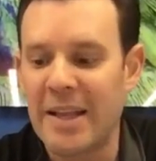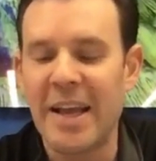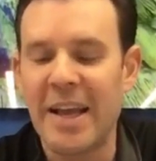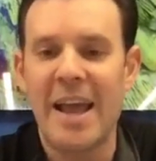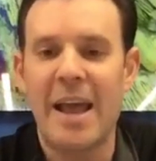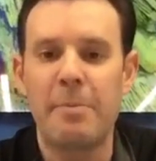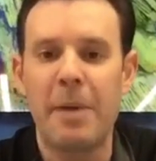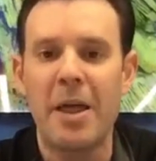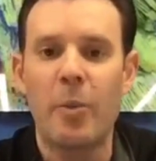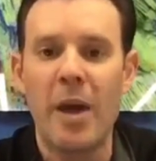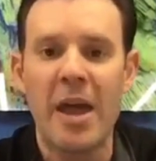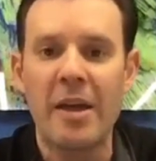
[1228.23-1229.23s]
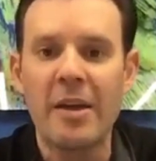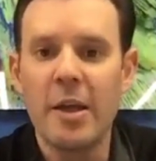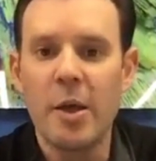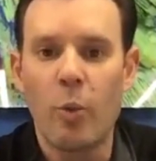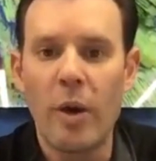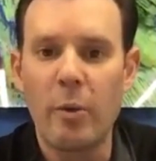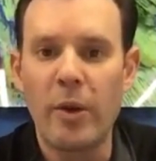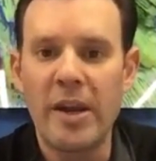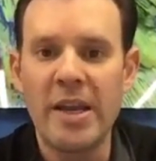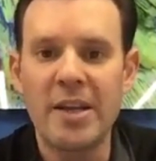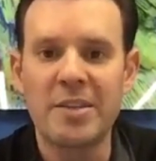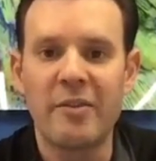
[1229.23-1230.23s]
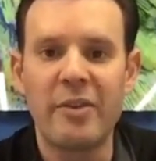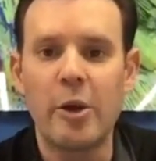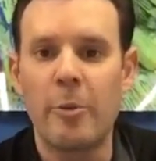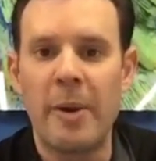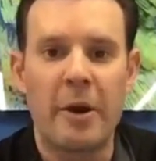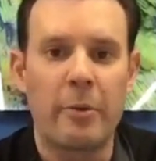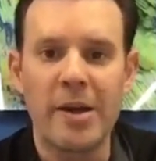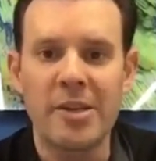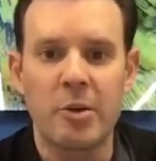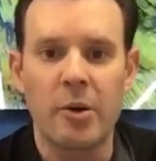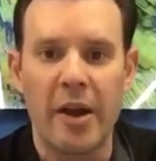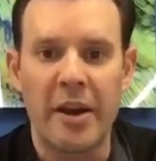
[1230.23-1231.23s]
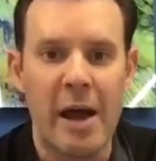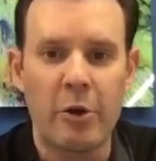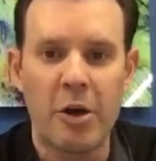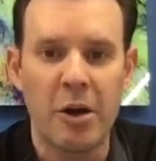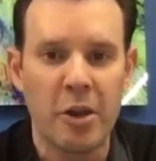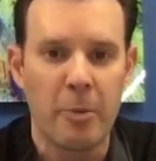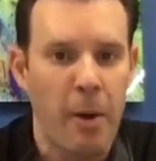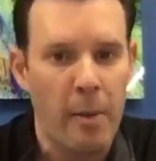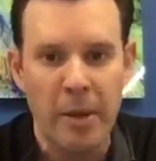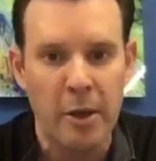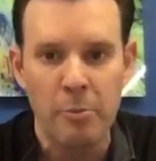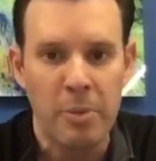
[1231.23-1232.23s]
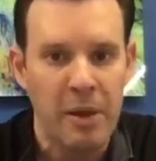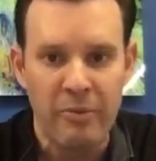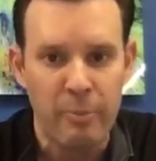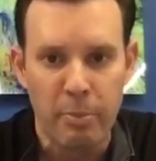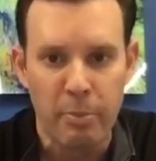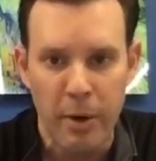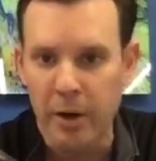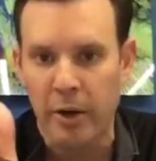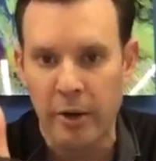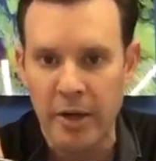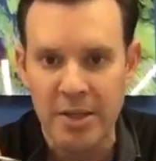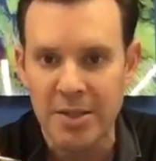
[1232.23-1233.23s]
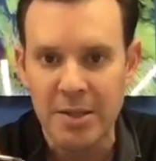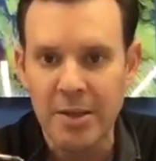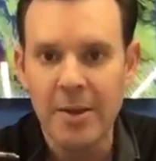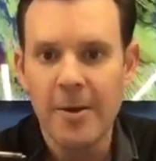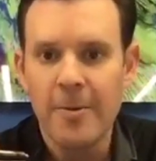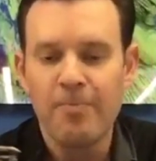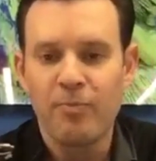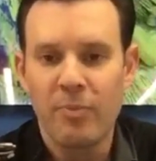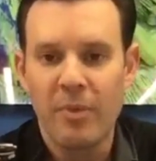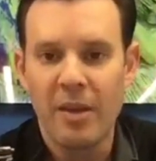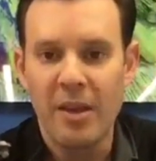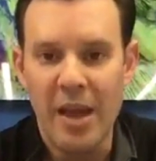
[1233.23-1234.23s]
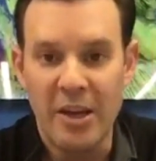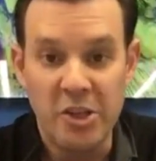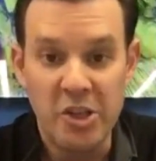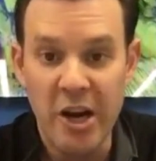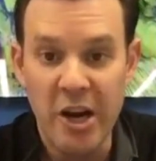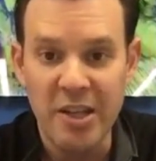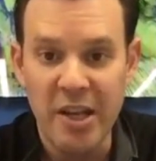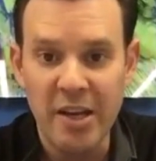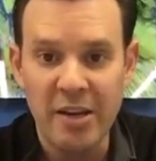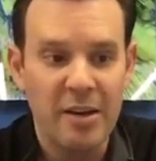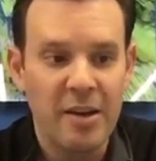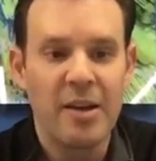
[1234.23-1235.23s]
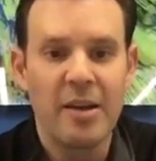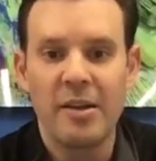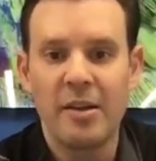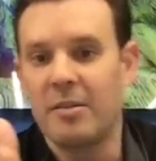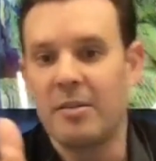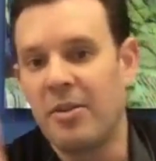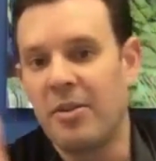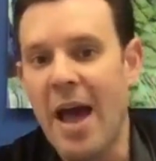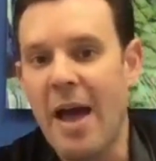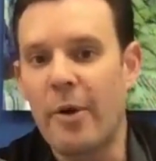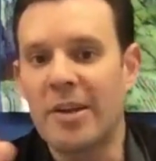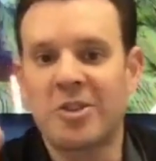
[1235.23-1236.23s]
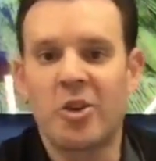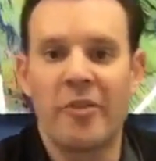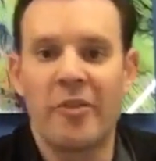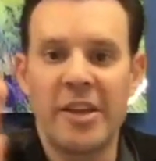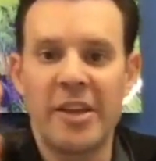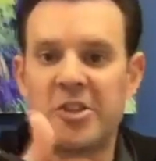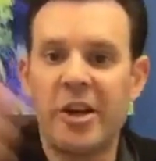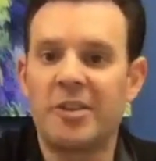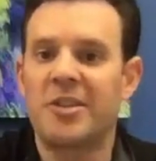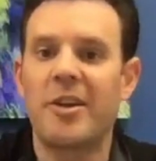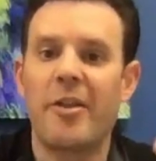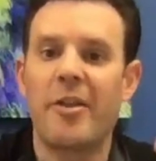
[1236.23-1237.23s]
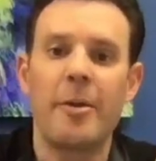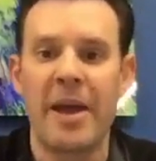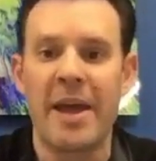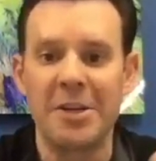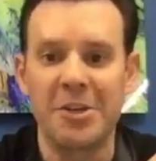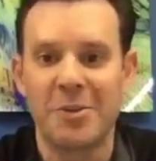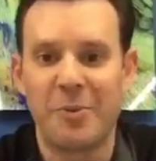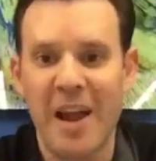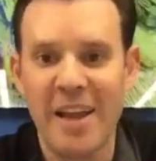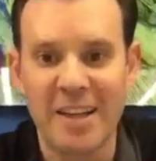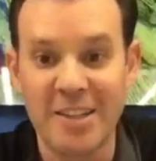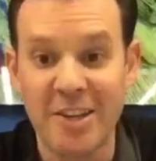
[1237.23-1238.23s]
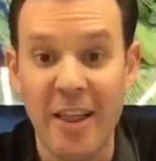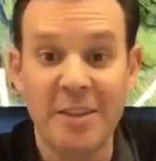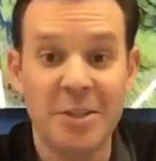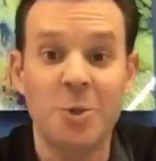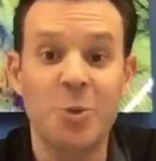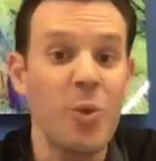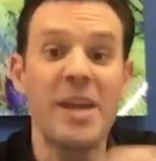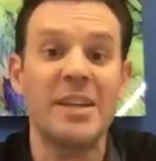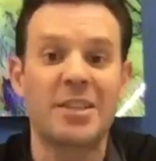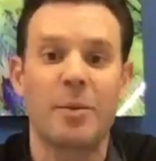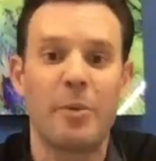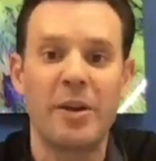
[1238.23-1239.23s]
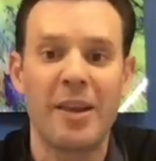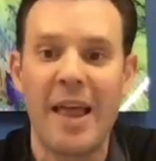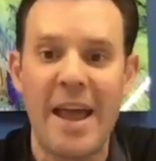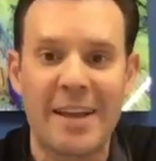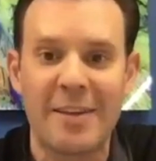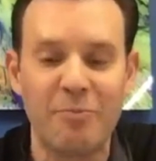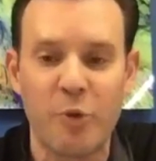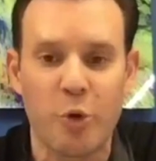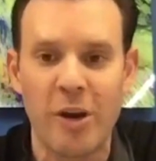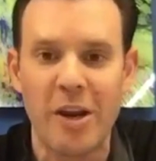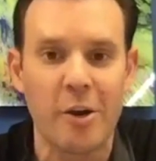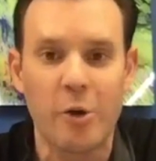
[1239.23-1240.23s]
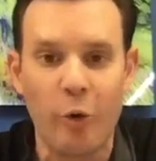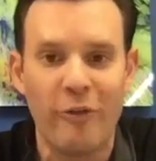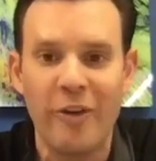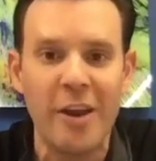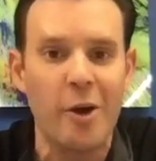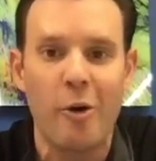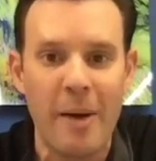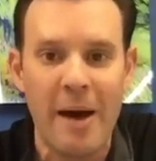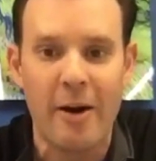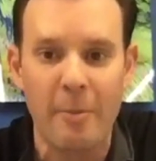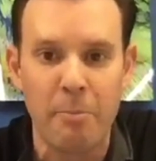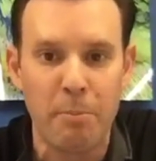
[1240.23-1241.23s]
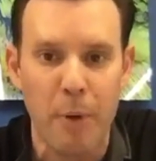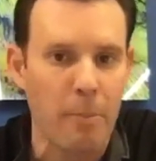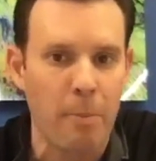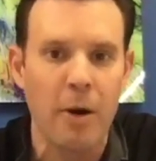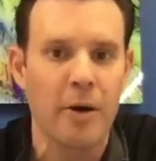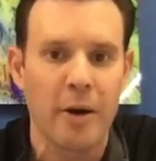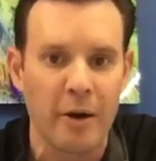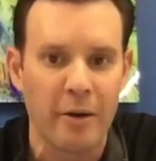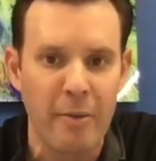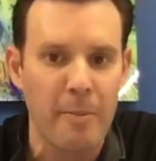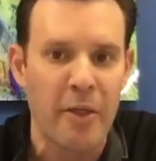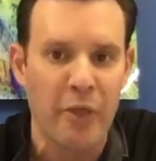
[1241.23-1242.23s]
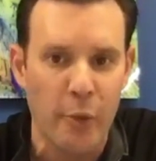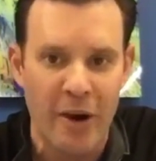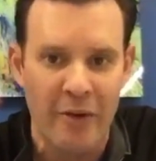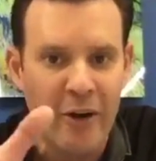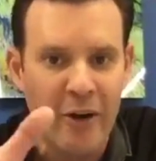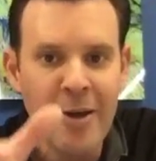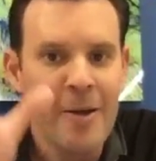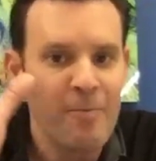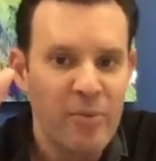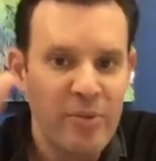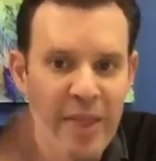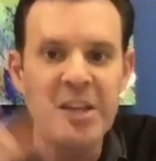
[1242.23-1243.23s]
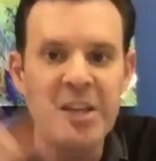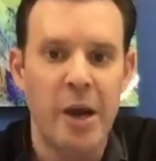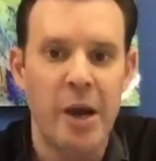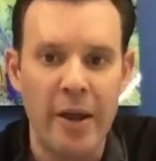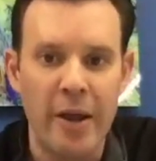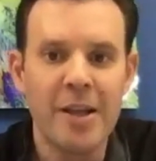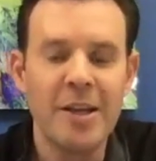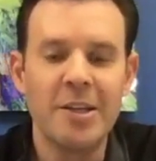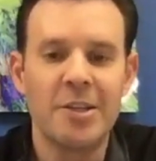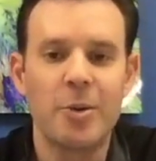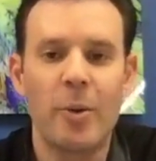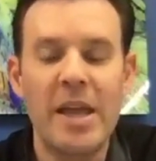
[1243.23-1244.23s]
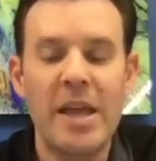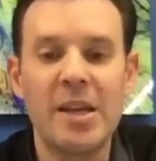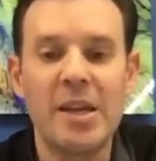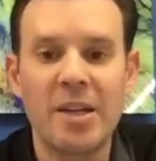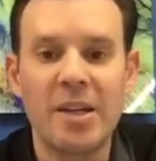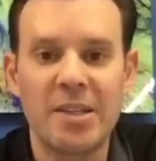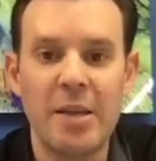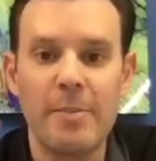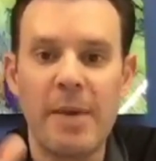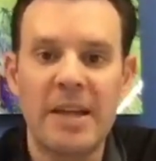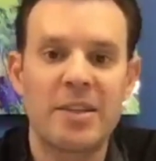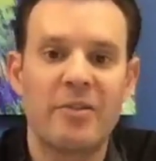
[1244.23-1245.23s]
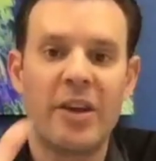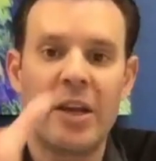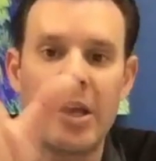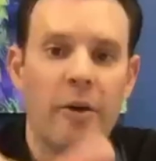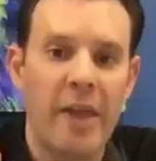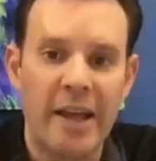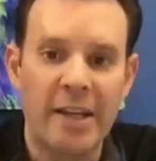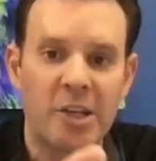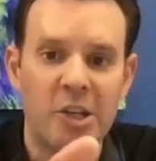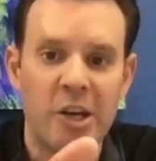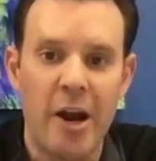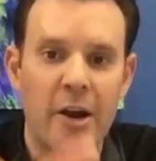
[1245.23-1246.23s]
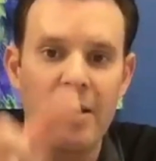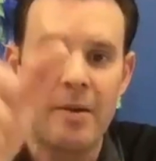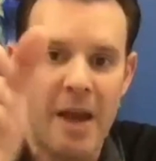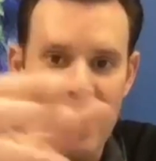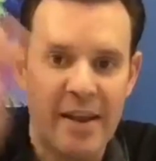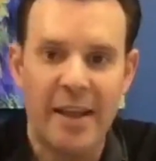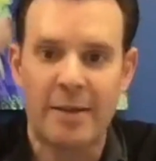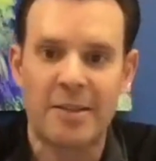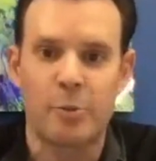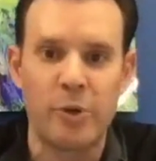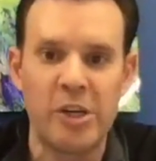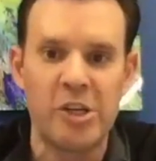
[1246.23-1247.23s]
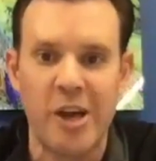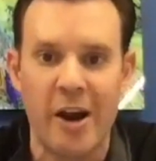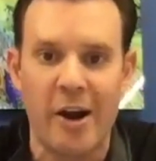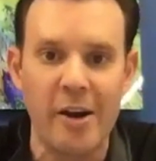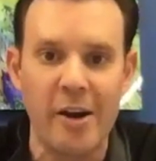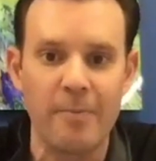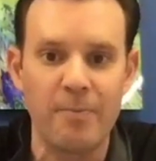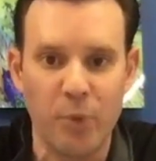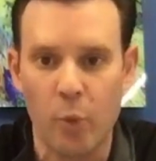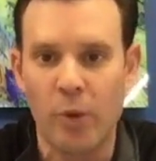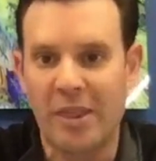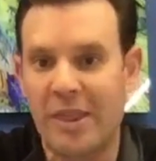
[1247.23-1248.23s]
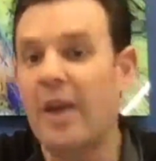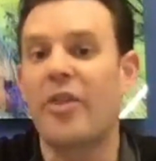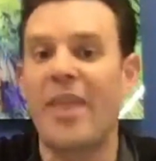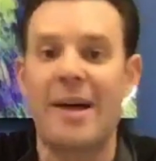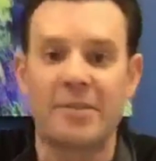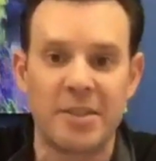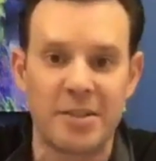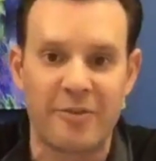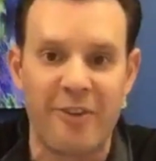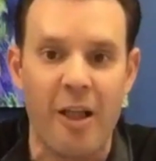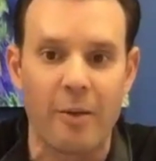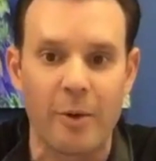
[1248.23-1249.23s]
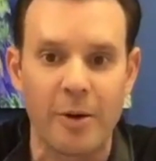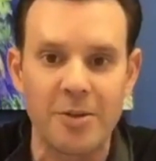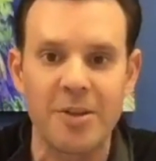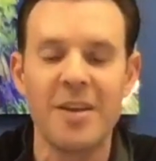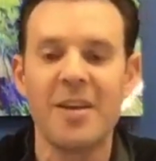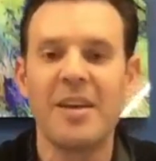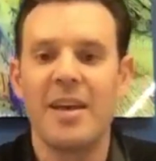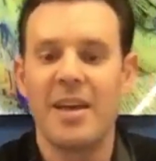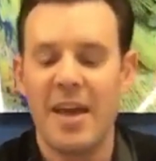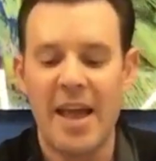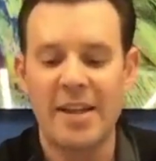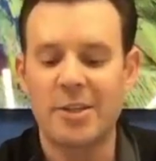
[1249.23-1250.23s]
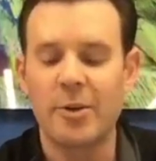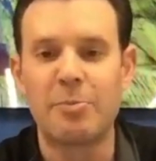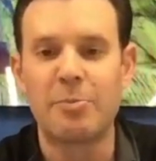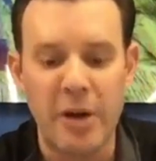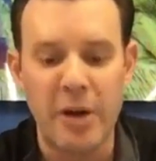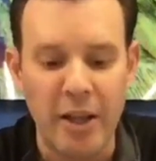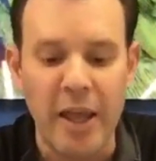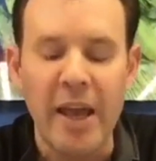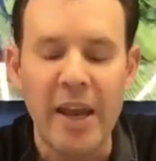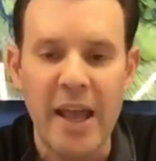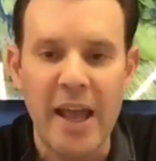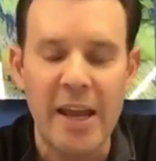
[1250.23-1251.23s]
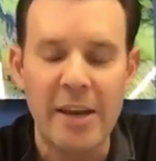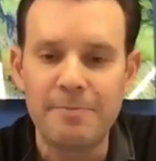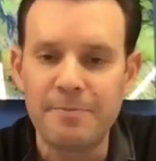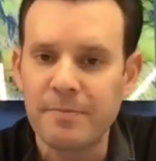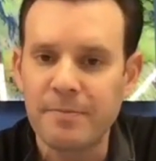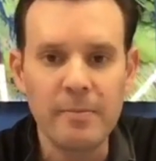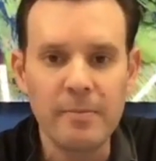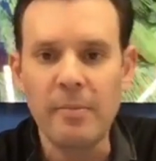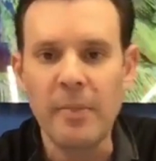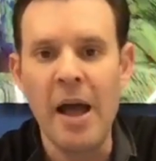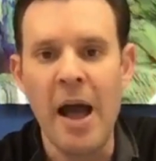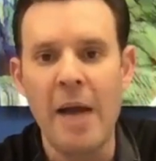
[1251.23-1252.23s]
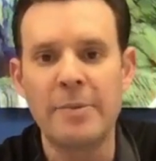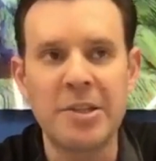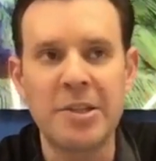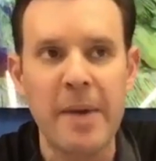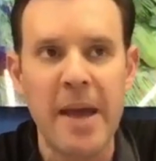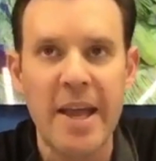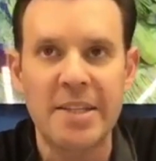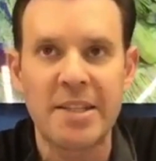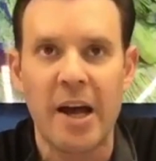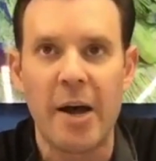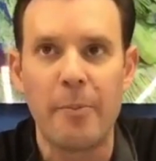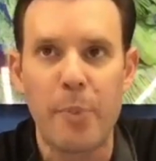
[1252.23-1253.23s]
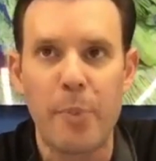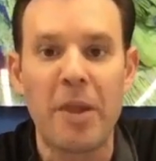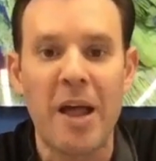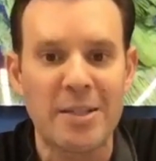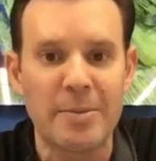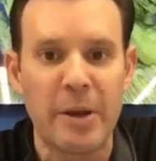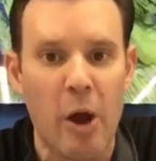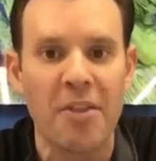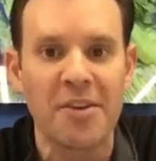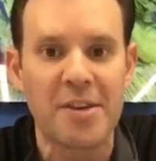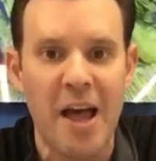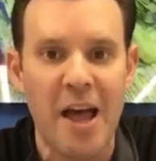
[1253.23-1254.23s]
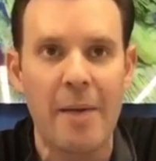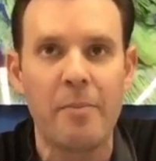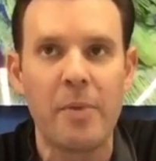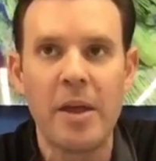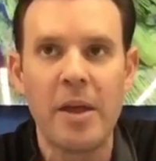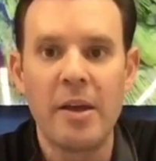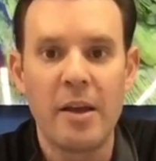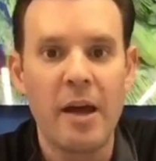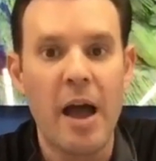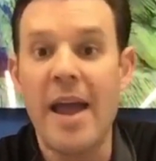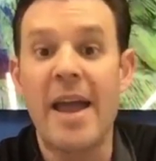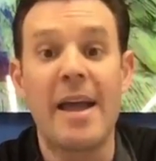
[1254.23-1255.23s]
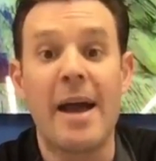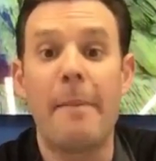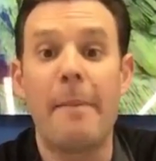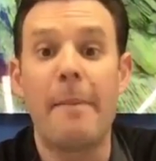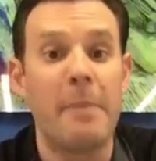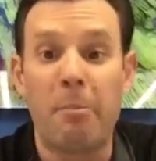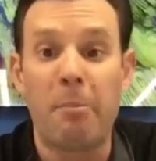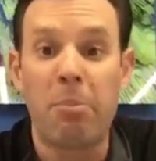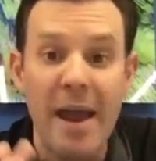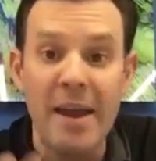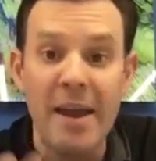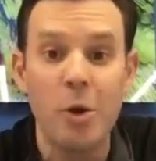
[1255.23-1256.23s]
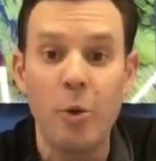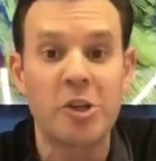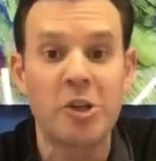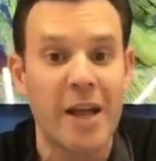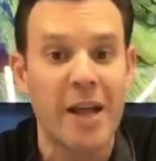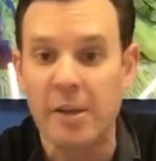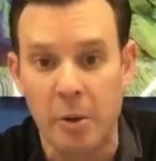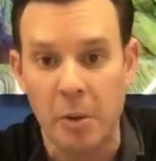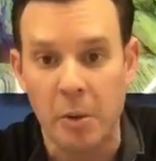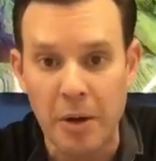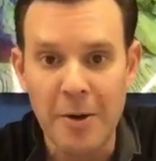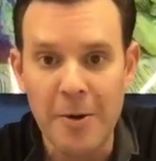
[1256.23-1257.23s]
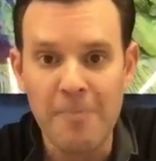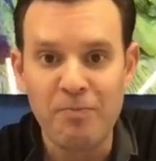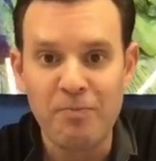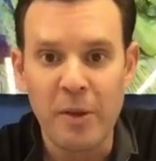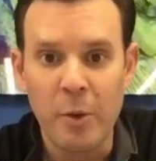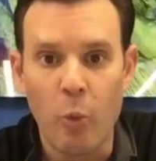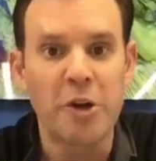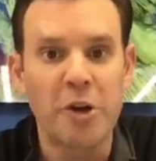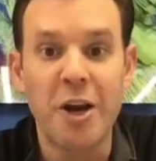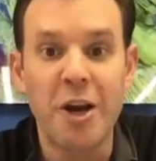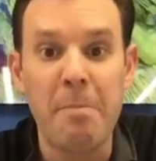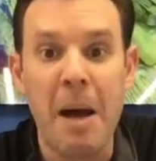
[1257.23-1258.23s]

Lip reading: And by the way, when he does a video about a restaurant and how good their barbecue beef burger is and shares it, that restaurant then shares it on their page, right? Because they're like, sweet, someone like created a cool video about our burger of the month or whatever. They share it. So what he does is he makes a video that gets shared and it gets reshared with their thousands of followers. And so it's brilliant. And I'm just amazed. People ask me all the time, hey, I'm brand new. What should I do? Where should I buy